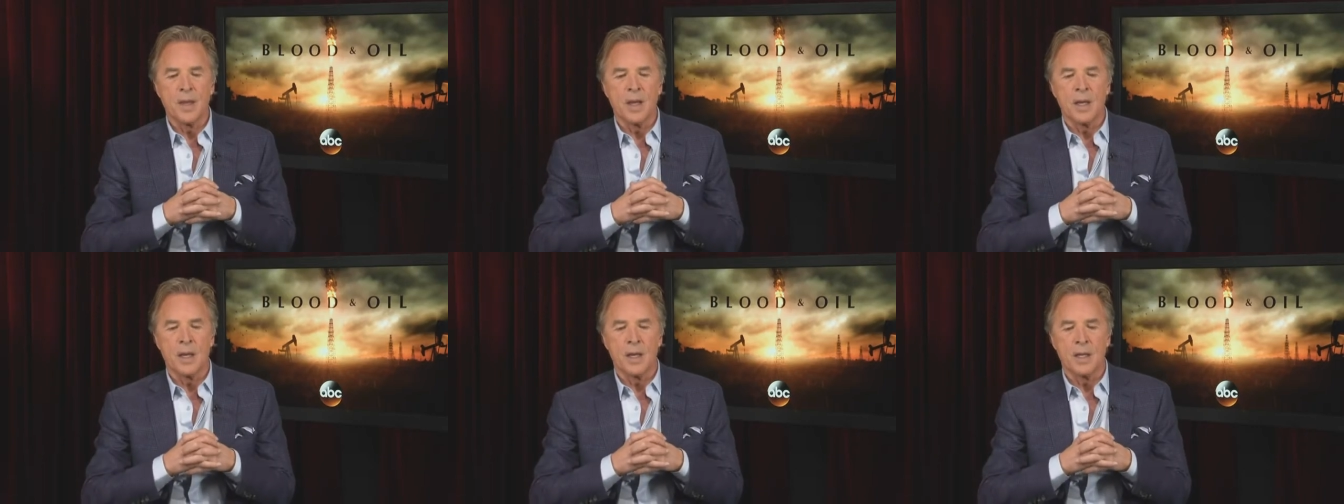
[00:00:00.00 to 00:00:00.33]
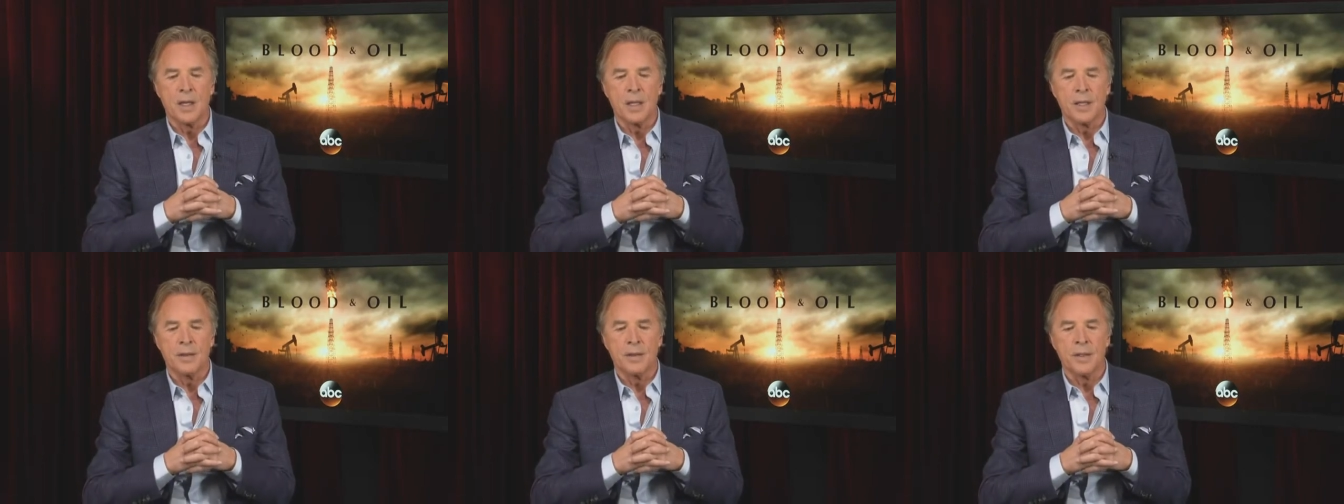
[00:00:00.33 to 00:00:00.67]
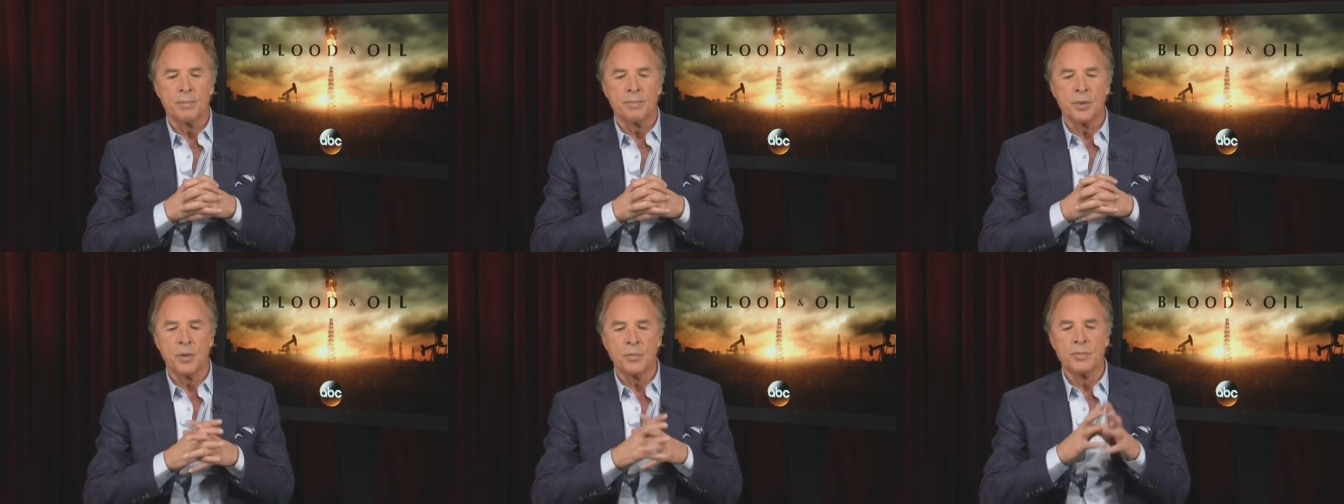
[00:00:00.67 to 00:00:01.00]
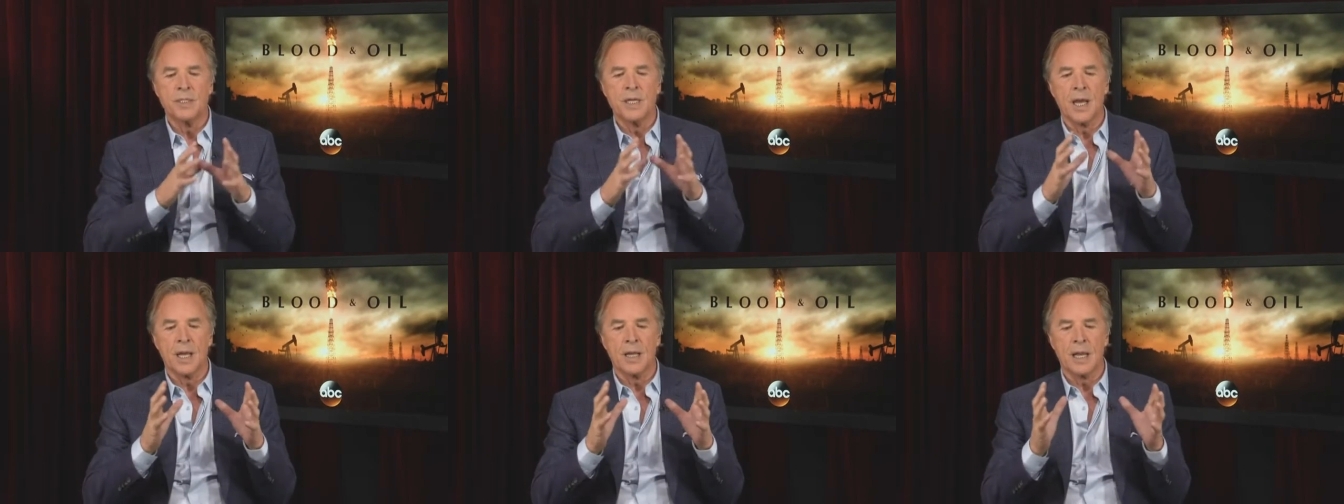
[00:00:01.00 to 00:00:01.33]
uh, the
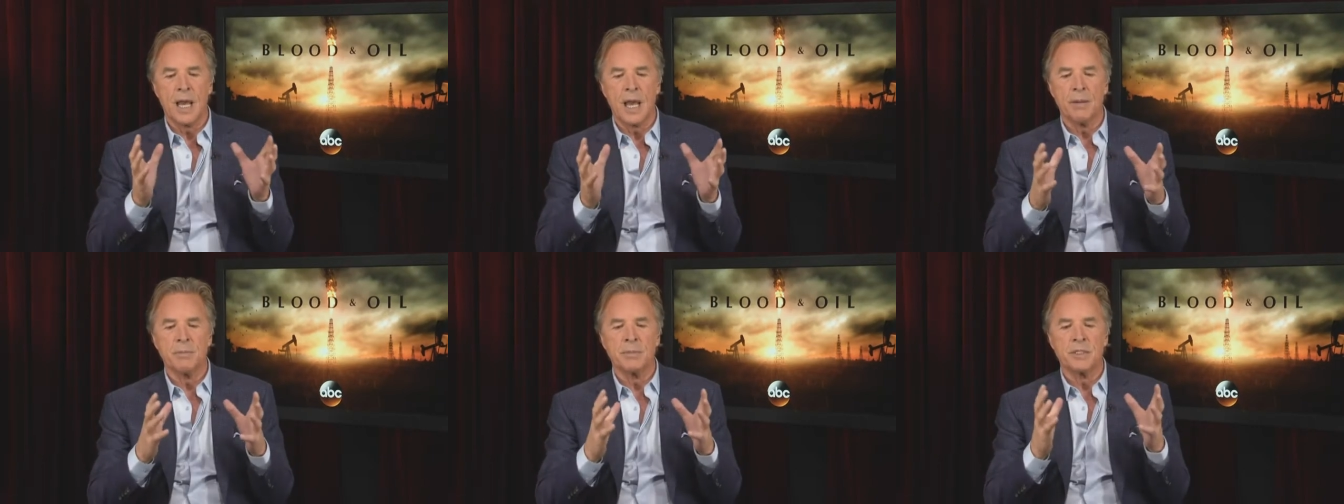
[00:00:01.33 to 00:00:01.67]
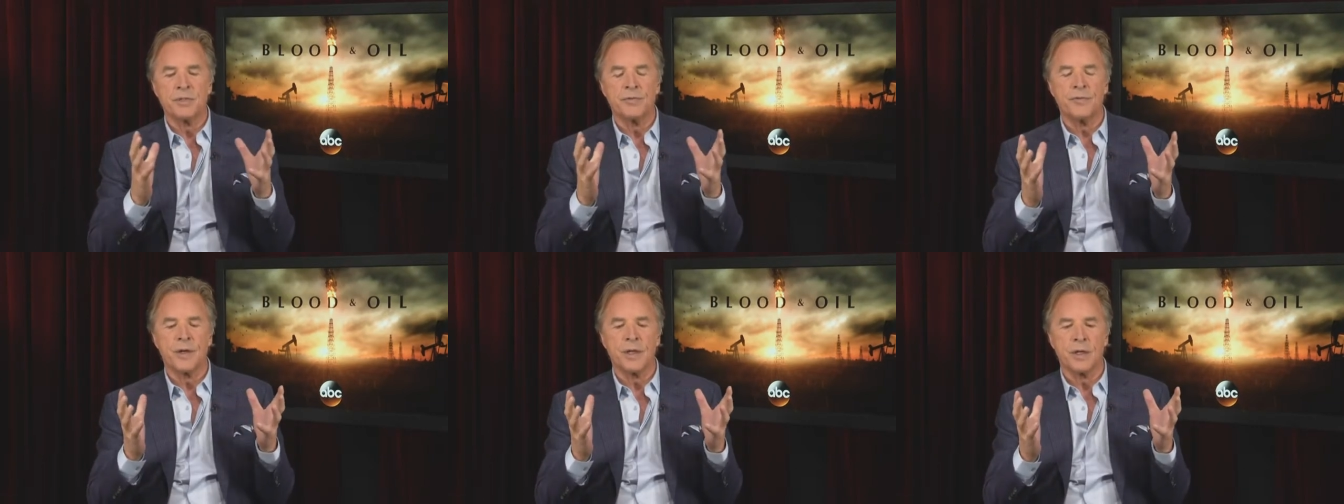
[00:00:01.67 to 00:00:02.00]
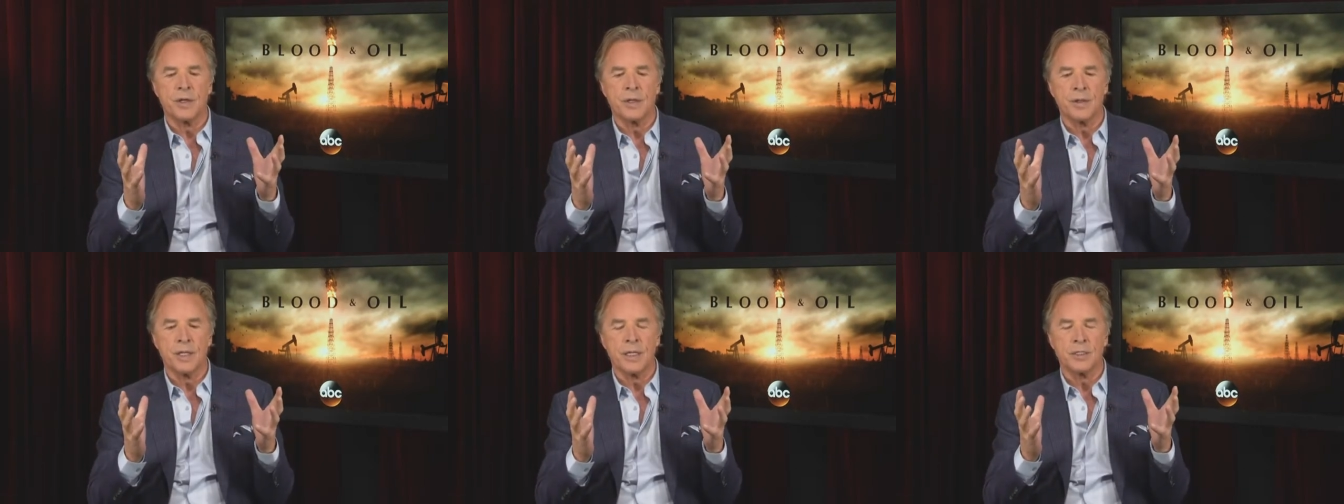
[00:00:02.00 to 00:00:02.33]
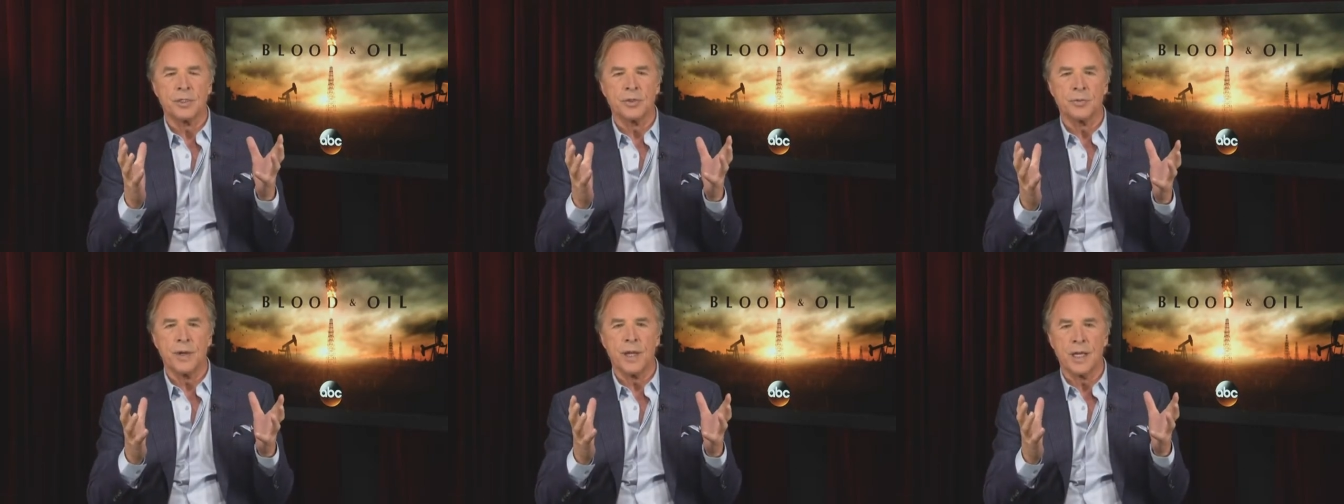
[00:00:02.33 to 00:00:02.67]
boomtown atmosphere that
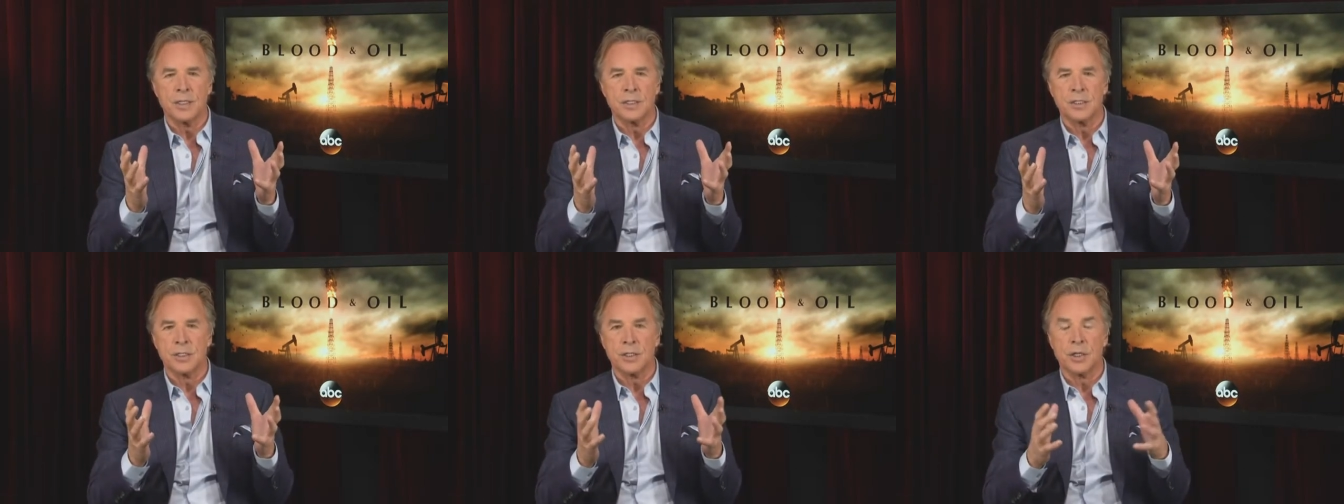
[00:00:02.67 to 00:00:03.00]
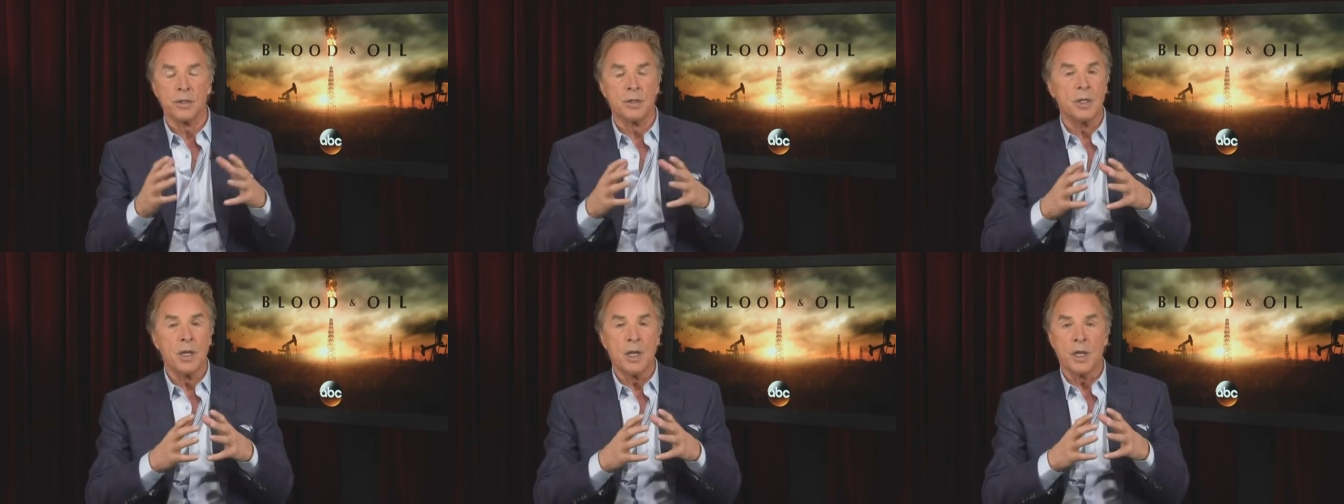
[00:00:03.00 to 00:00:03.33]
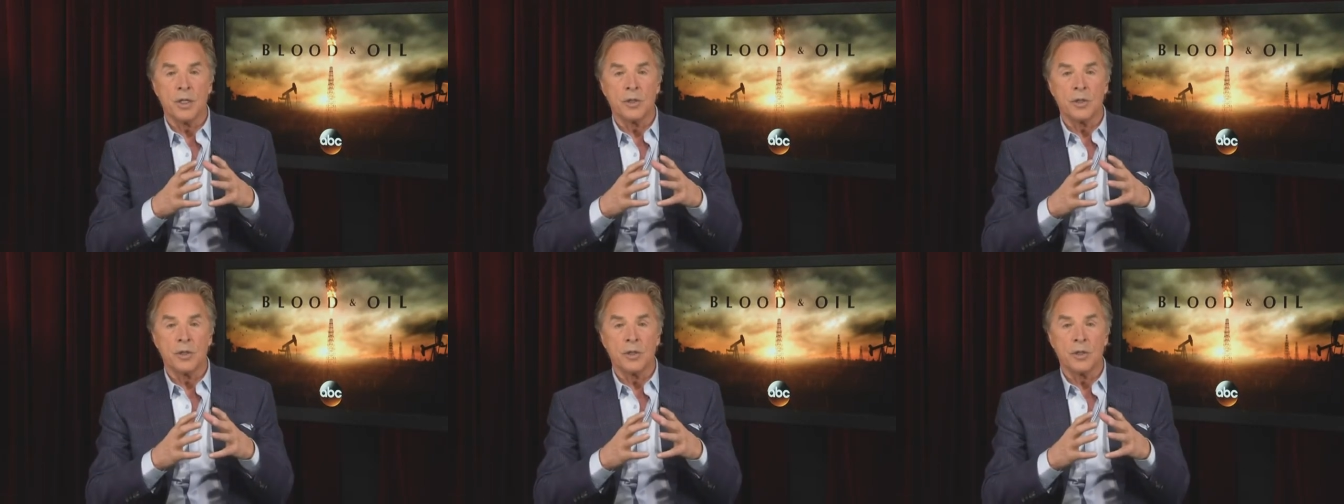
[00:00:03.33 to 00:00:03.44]
surrounds the,